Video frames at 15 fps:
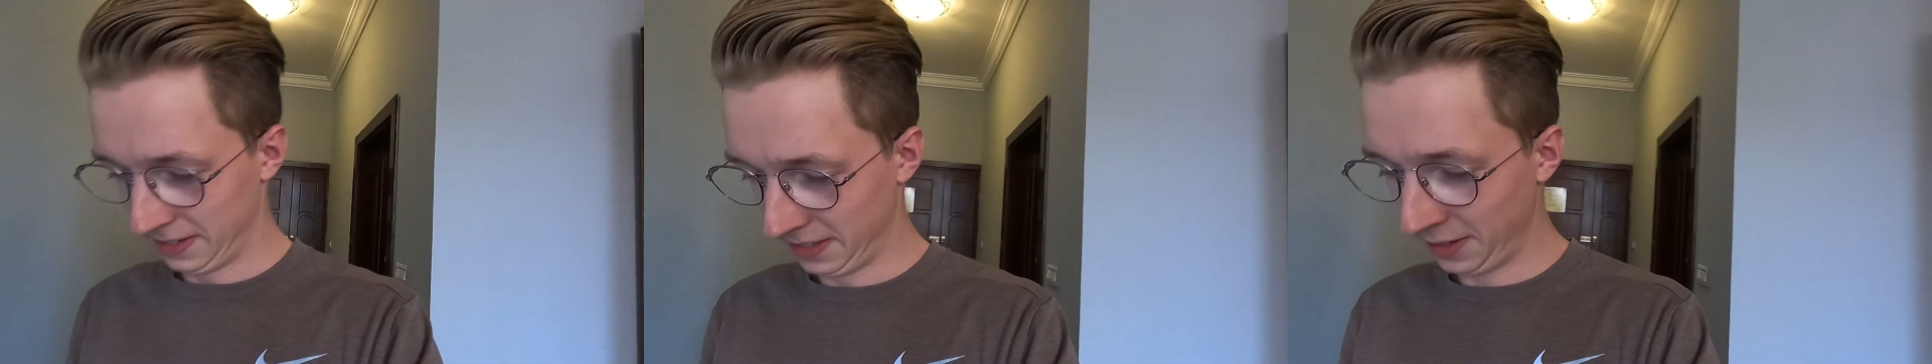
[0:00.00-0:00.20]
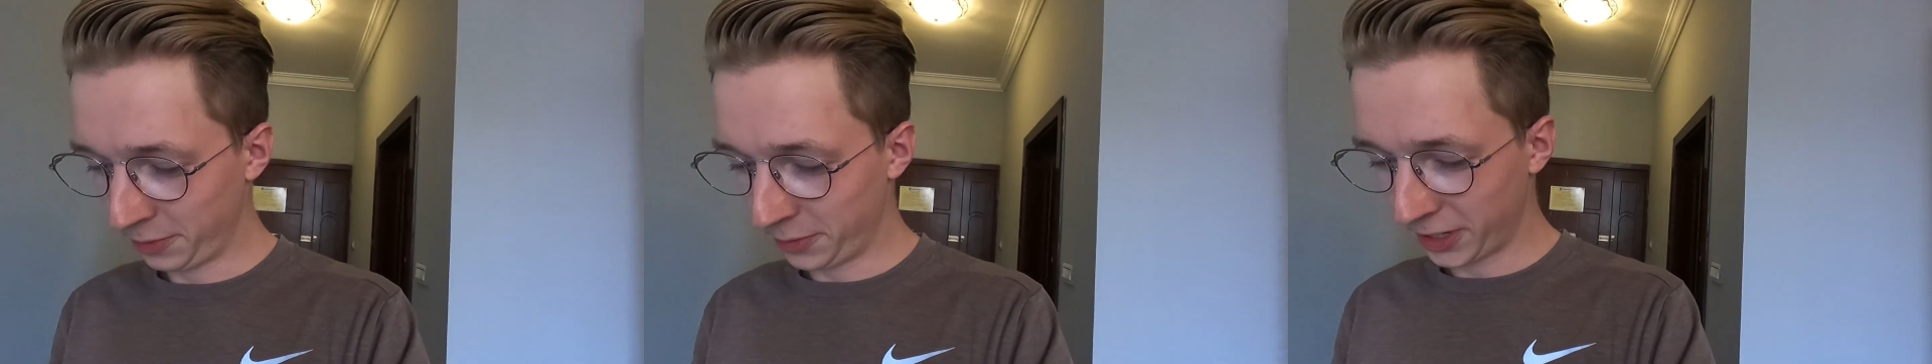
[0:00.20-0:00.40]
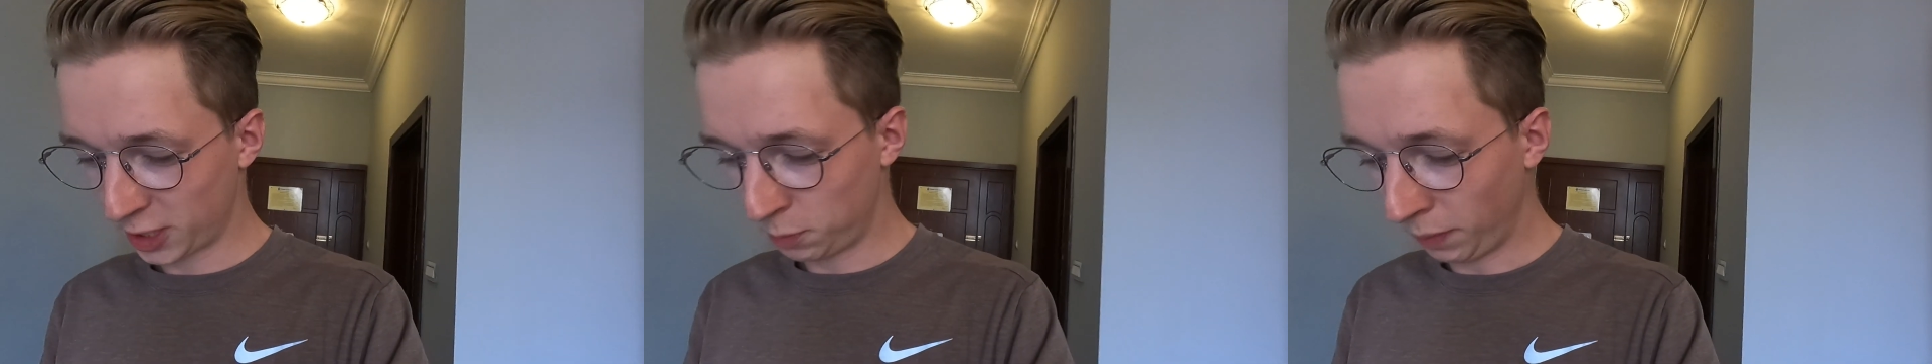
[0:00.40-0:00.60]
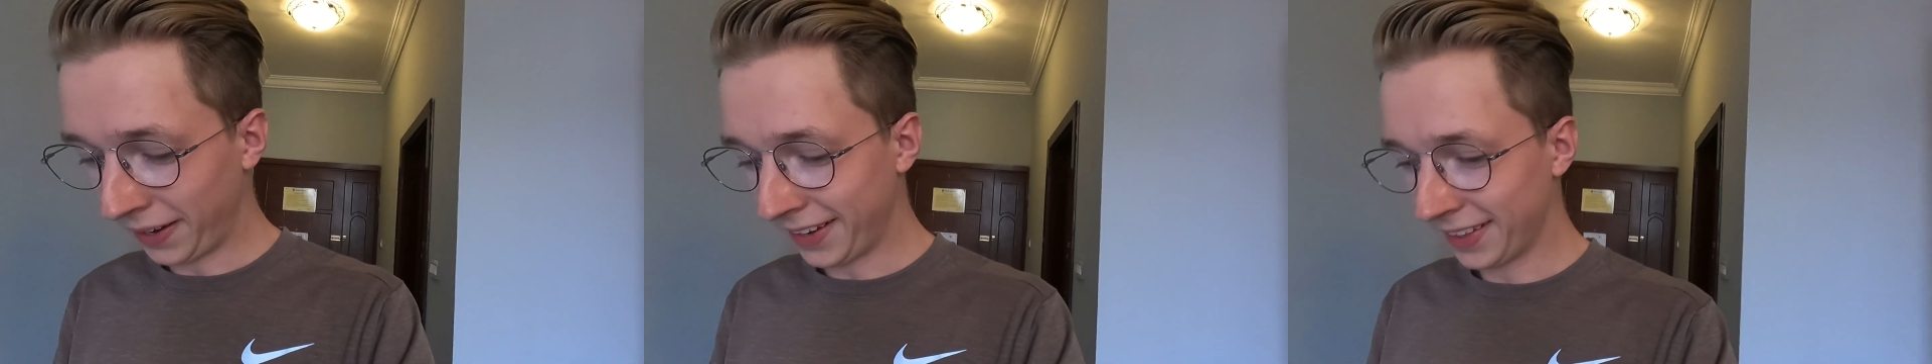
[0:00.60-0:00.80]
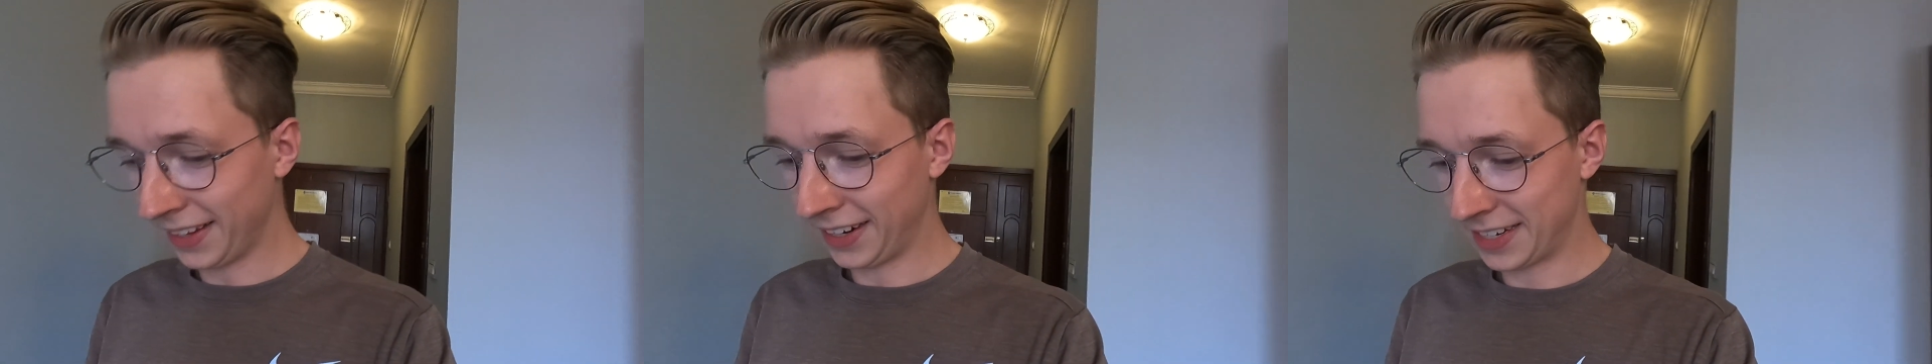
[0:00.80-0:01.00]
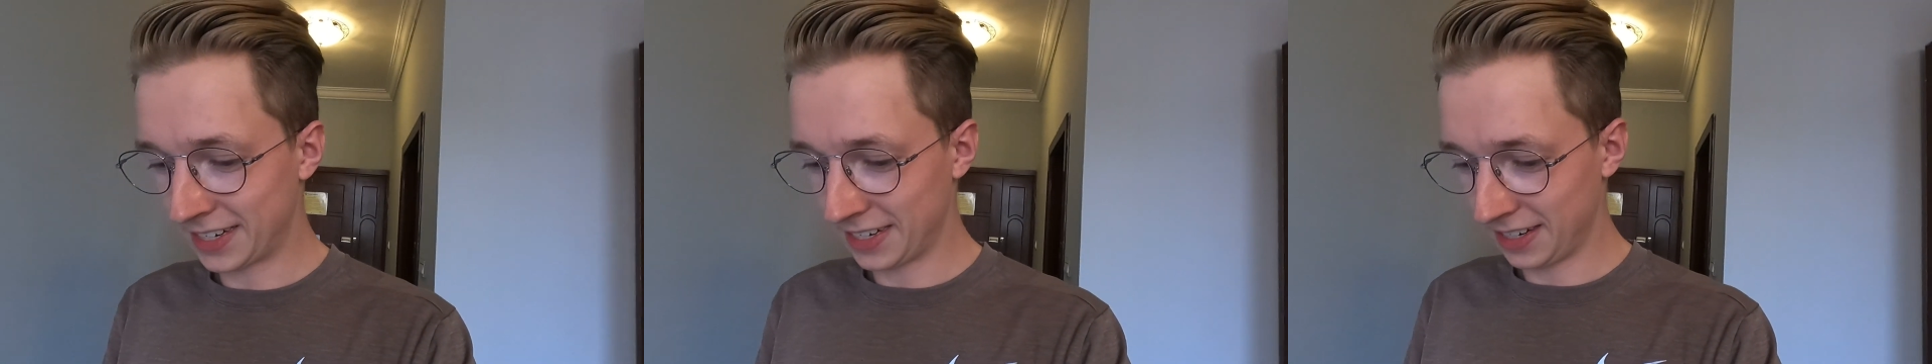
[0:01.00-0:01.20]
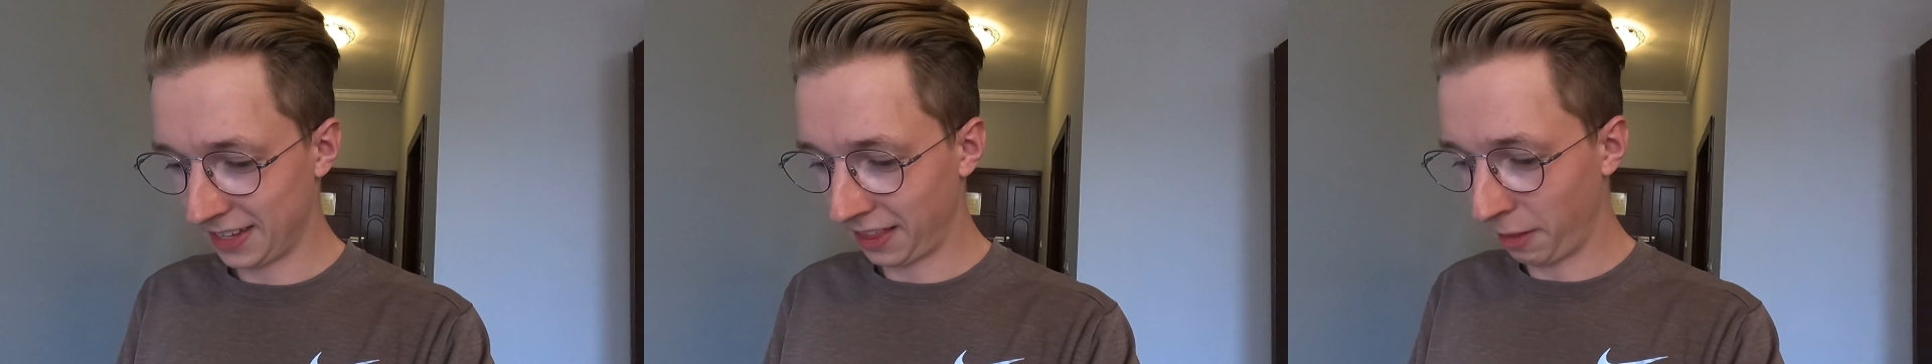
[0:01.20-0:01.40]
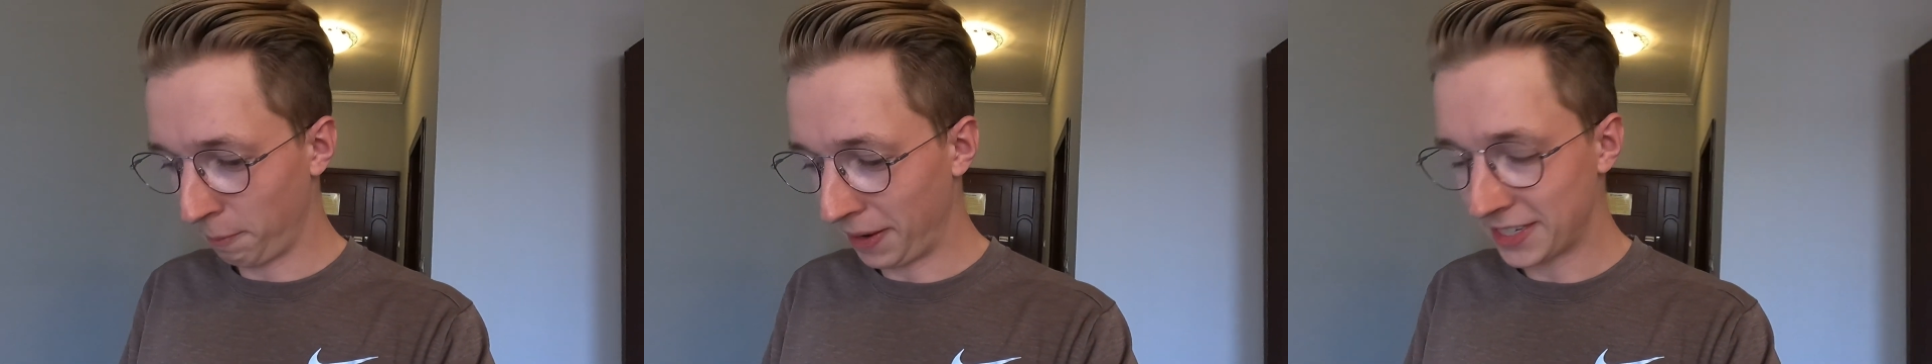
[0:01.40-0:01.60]
they were explaining that
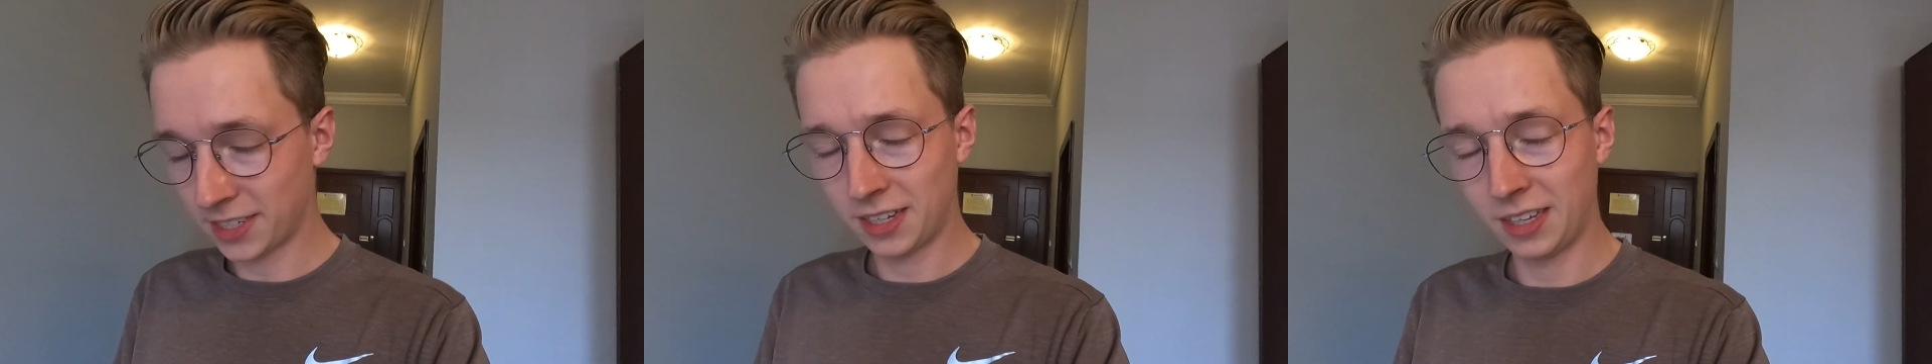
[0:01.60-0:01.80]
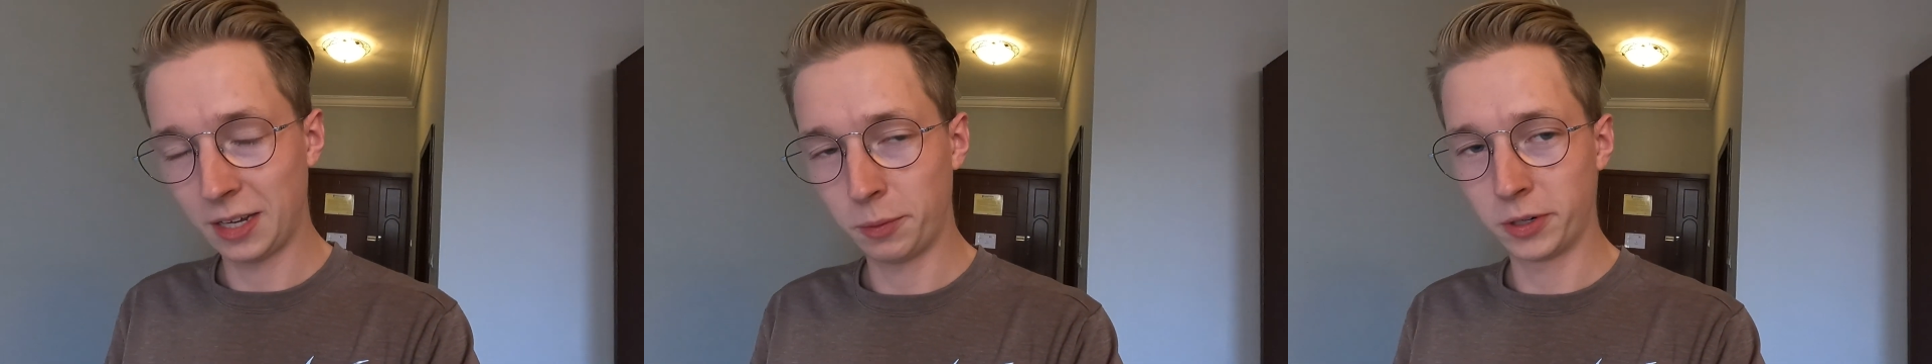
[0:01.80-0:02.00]
basically they